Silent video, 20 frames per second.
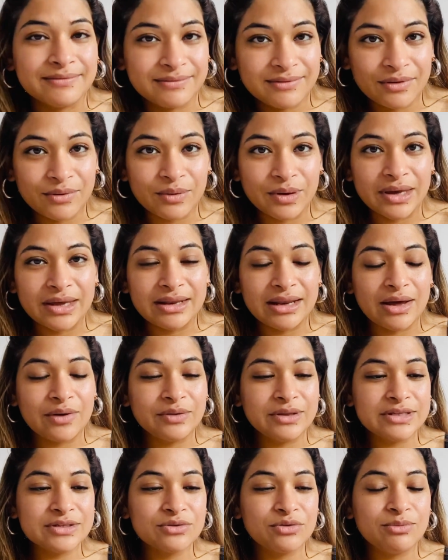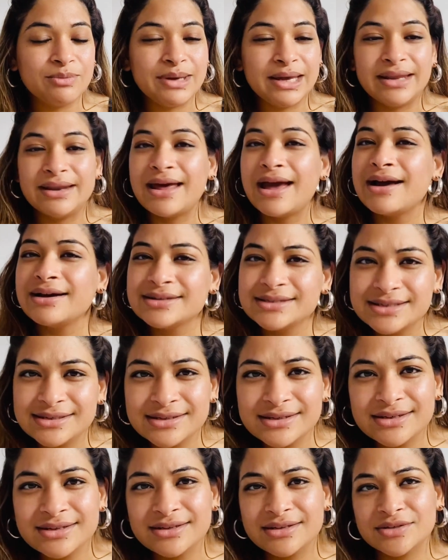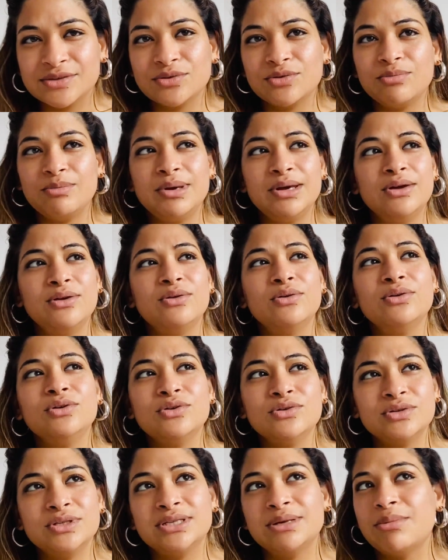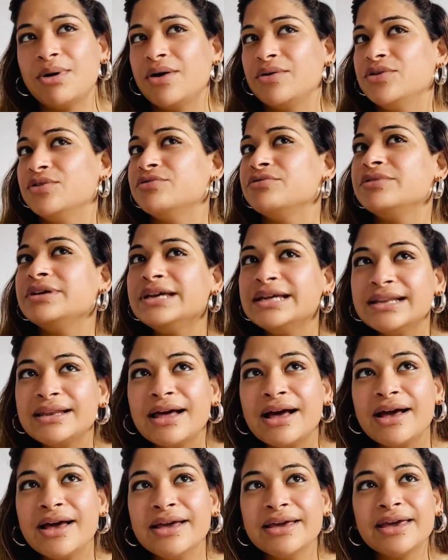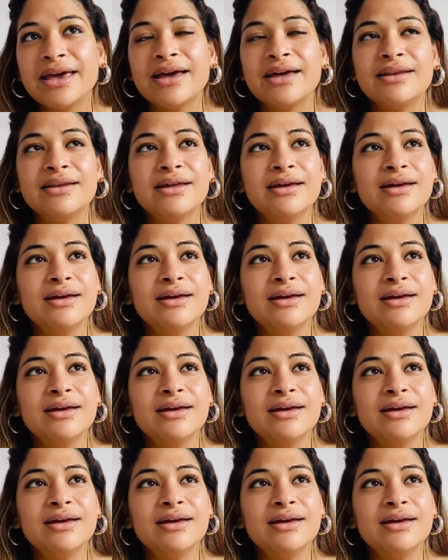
Okay, now this could be an accident, this could be, you somehow you feel like, and